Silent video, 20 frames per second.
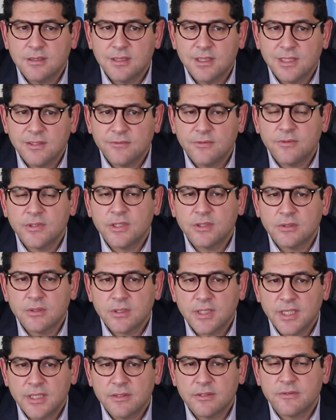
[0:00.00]
Delivering
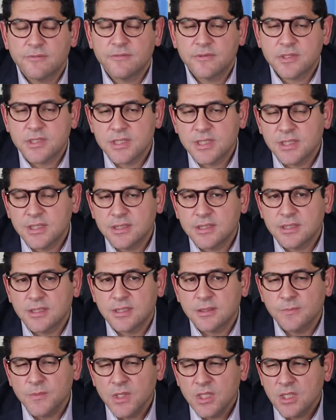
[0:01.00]
Together
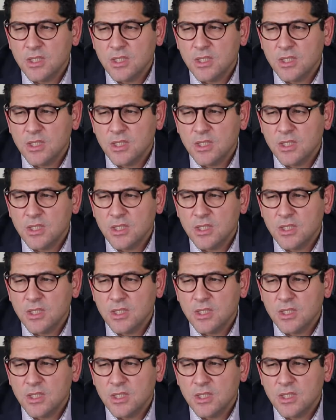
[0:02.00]
facility